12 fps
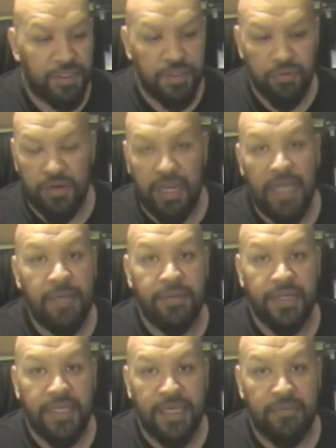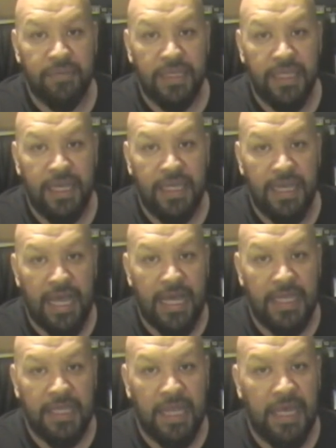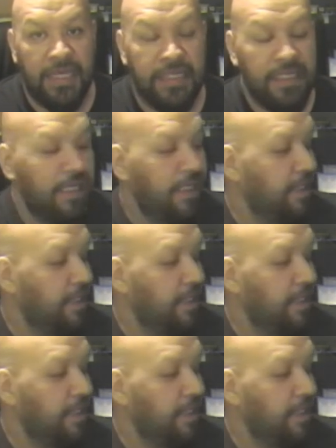you were able to get them again online.